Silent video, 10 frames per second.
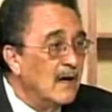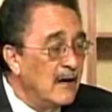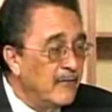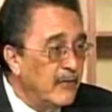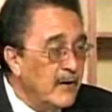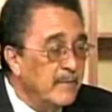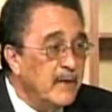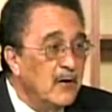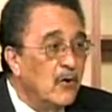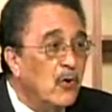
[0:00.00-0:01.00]
if we had
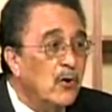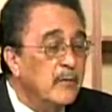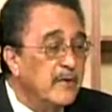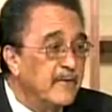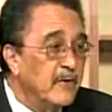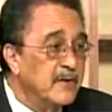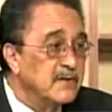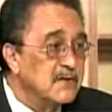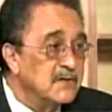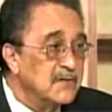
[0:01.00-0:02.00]
been hauled before the
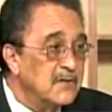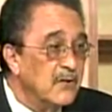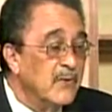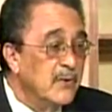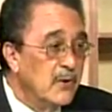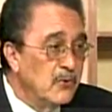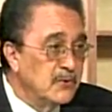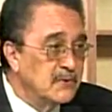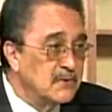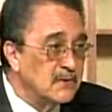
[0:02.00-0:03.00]
CCJ, we would
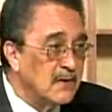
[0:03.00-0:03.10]
lose.